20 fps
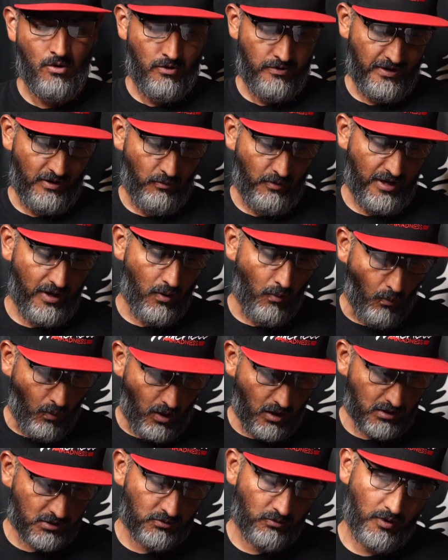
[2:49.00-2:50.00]
the way it
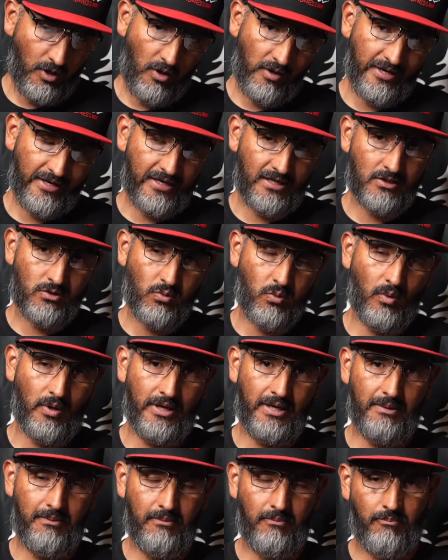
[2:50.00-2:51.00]
works, we only get
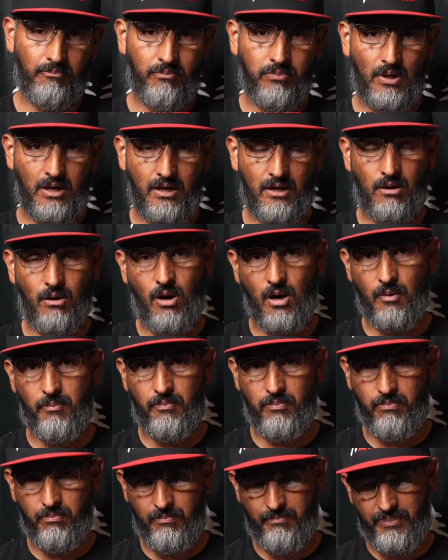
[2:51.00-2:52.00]
20 car
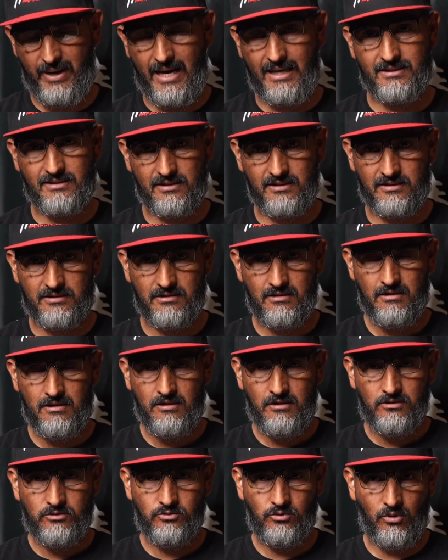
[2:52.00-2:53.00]
passes.
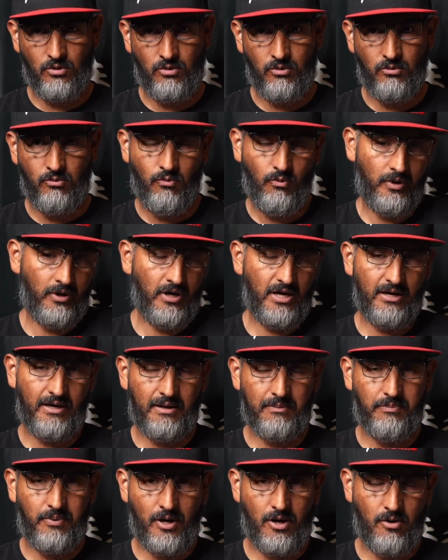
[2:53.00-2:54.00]
So we're gonna
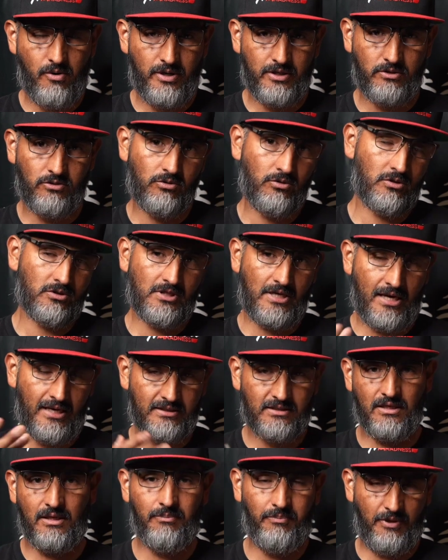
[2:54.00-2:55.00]
give priority to those that
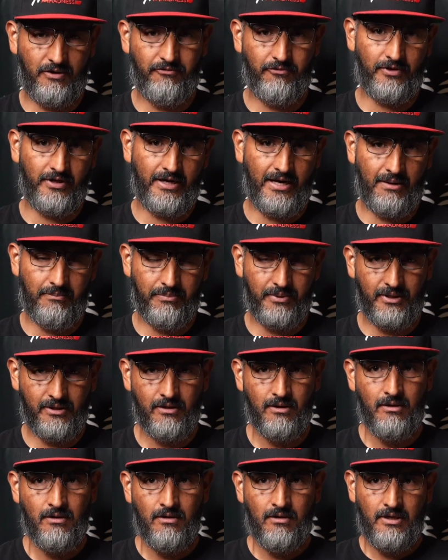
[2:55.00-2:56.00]
actually pay for the
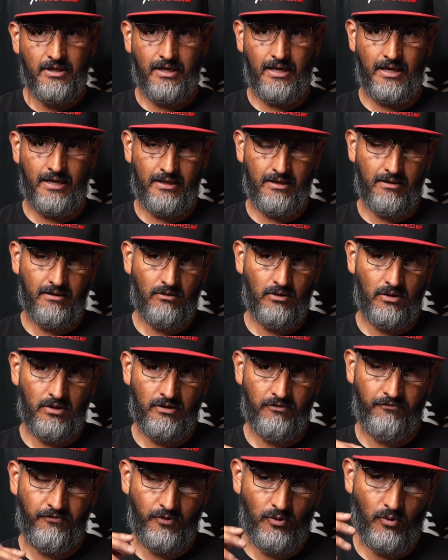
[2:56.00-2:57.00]
camping. And
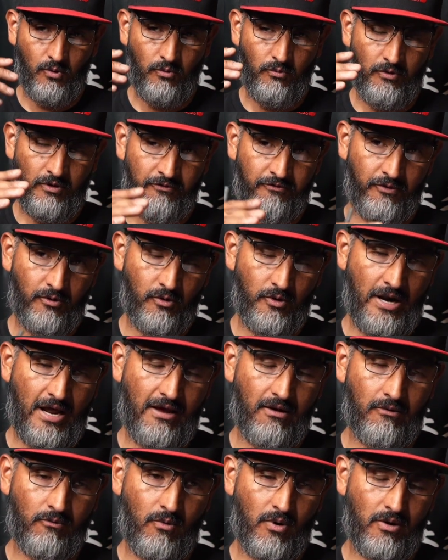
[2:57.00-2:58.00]
if you're
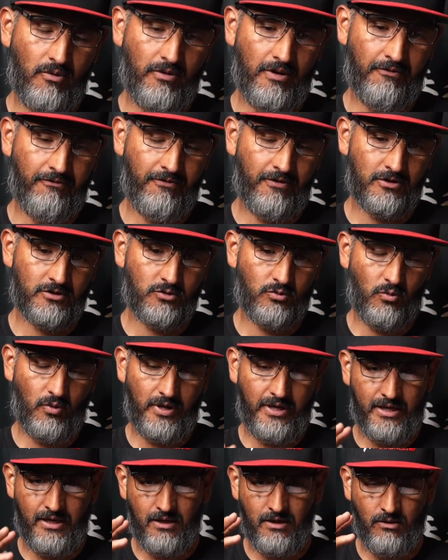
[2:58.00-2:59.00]
not one of the first
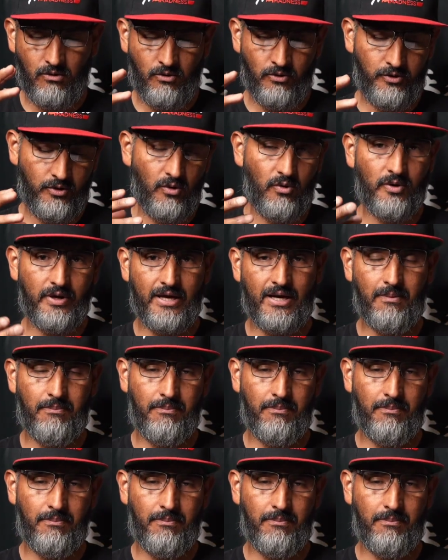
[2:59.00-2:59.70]
20 or you don't get a